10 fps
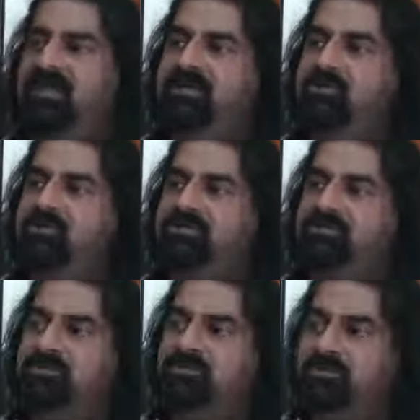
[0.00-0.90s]
Then
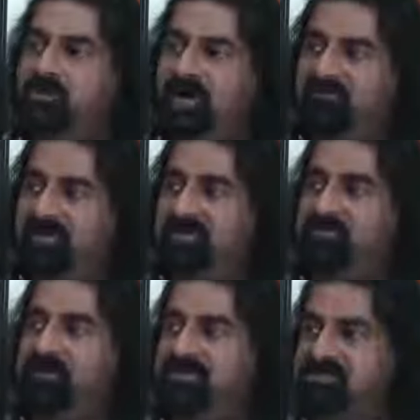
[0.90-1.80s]
you have better
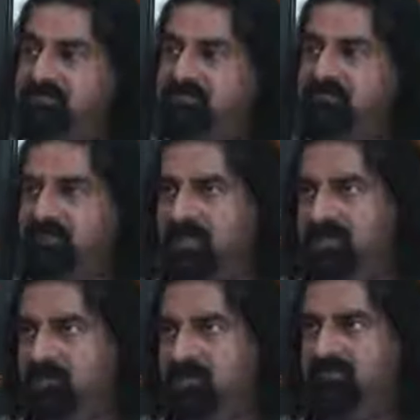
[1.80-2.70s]
space
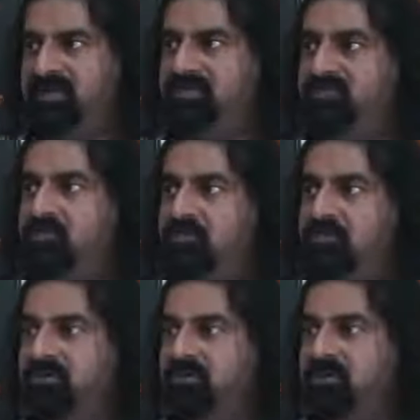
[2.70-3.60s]
and you have better
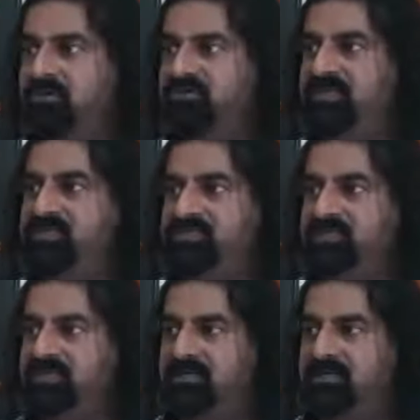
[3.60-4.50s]
view of
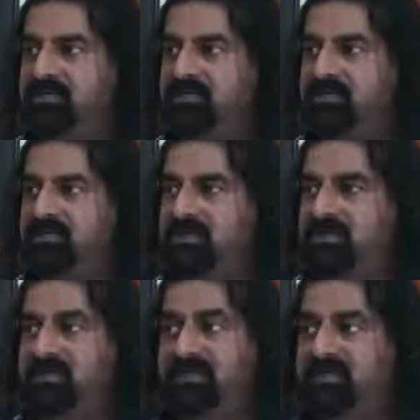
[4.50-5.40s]
things
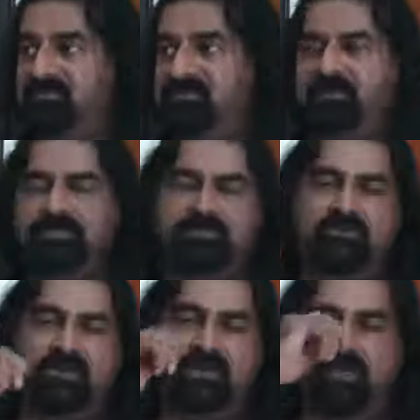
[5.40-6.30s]
in a better perspective.
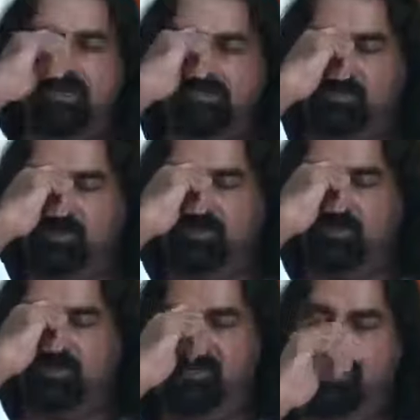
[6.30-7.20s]

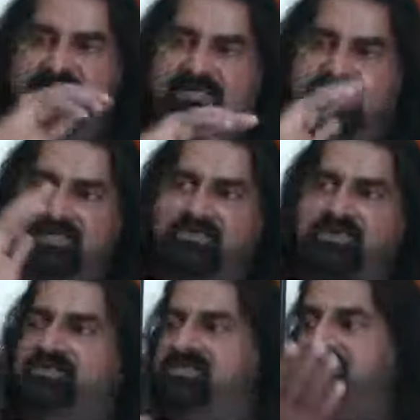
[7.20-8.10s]
So it
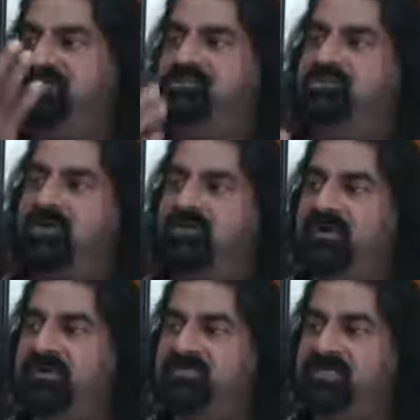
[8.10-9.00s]
actually changes your
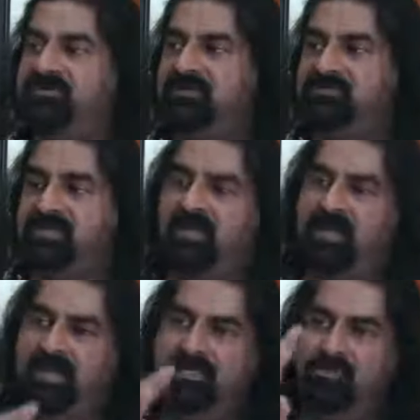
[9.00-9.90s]
awareness levels.
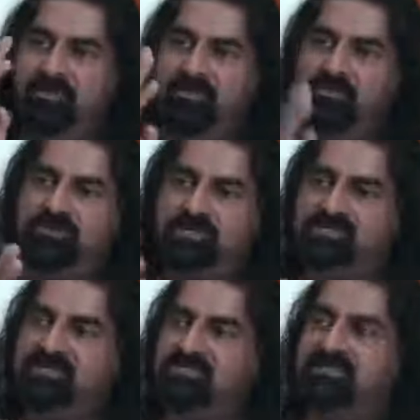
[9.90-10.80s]
And you will know the
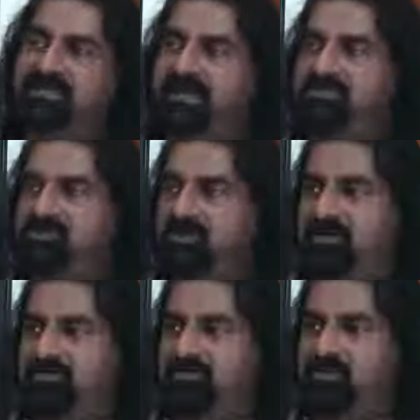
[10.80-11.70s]
results in the days to
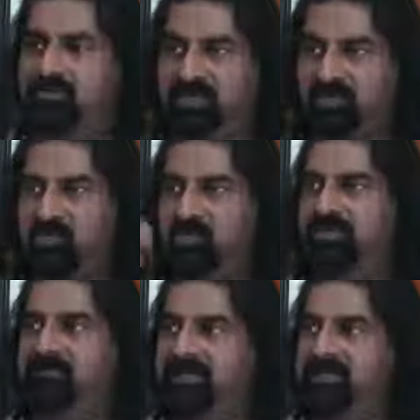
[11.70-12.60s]
come. You may not know
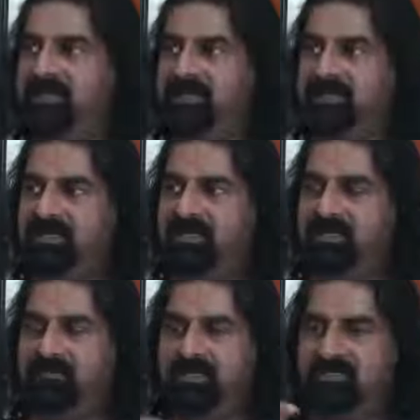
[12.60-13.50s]
it immediately,
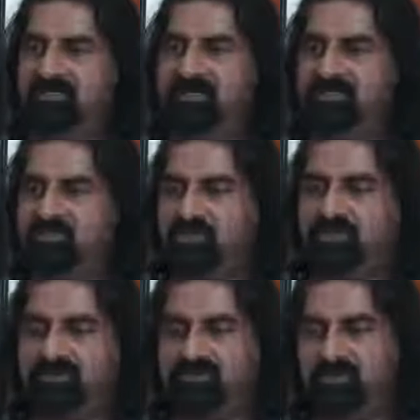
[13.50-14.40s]
but in the days to
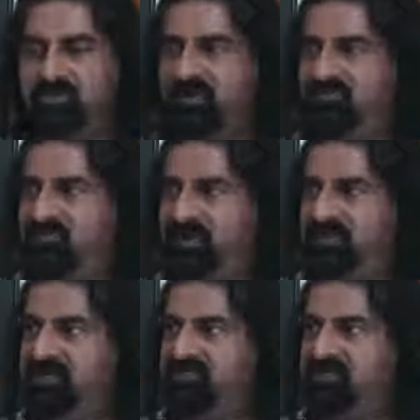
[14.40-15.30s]
come, you will
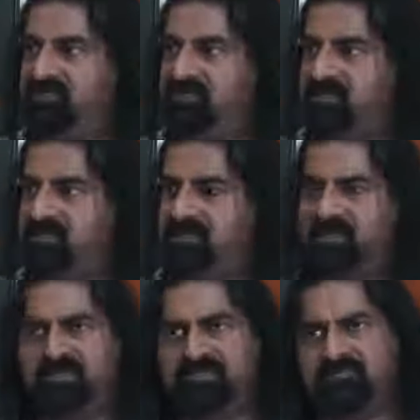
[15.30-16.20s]
feel the difference.
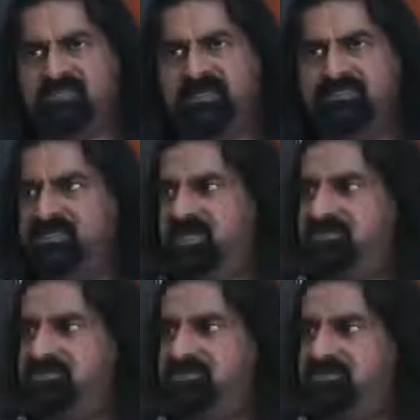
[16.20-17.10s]
Something has
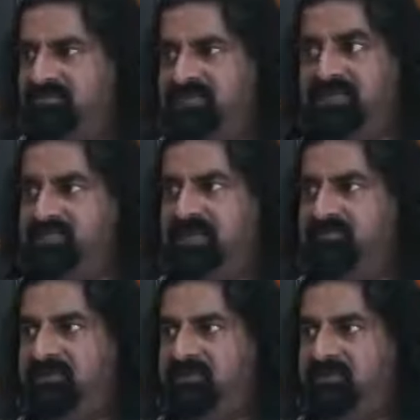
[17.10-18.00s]
changed. Something has
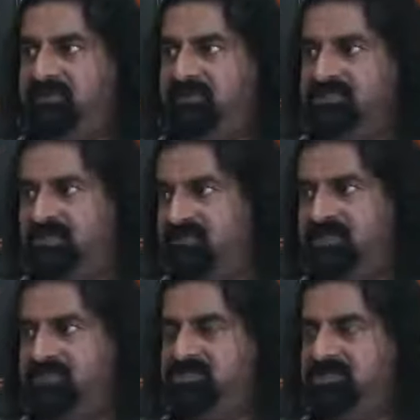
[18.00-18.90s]
happened. Something